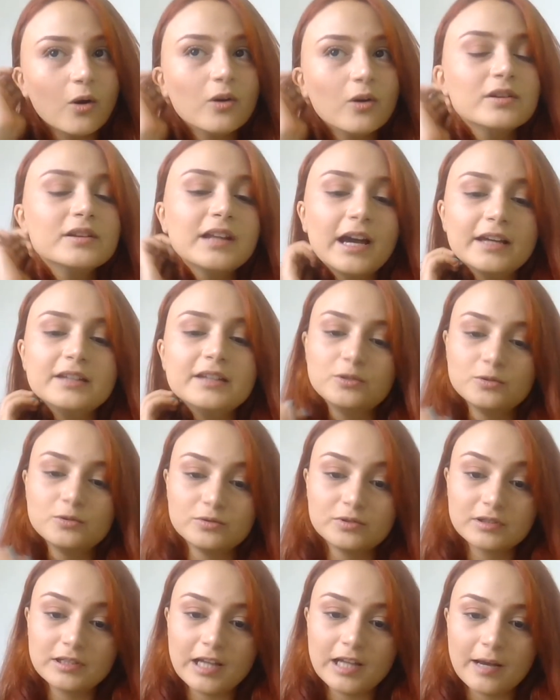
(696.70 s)
online
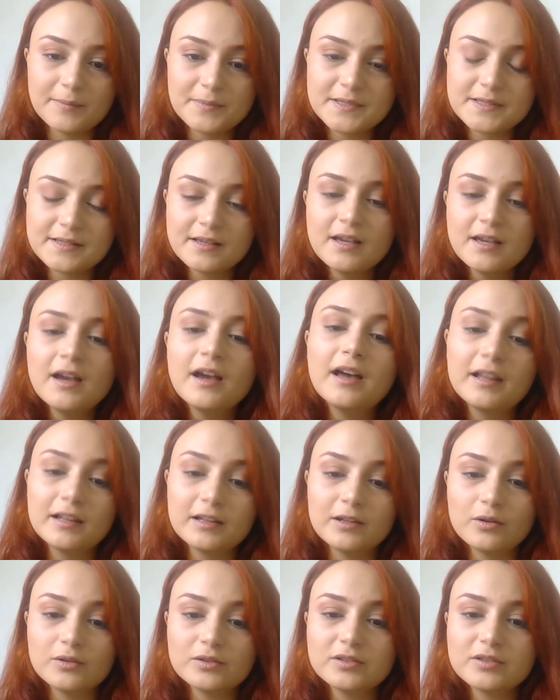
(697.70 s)
youth clubs
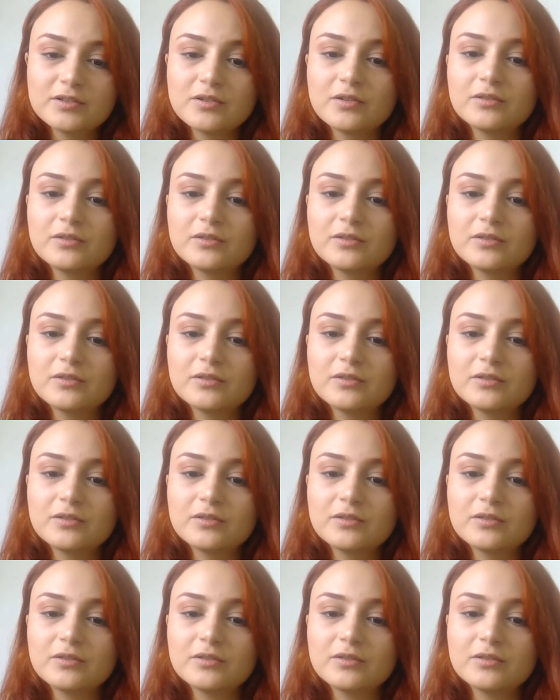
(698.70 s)
a lot.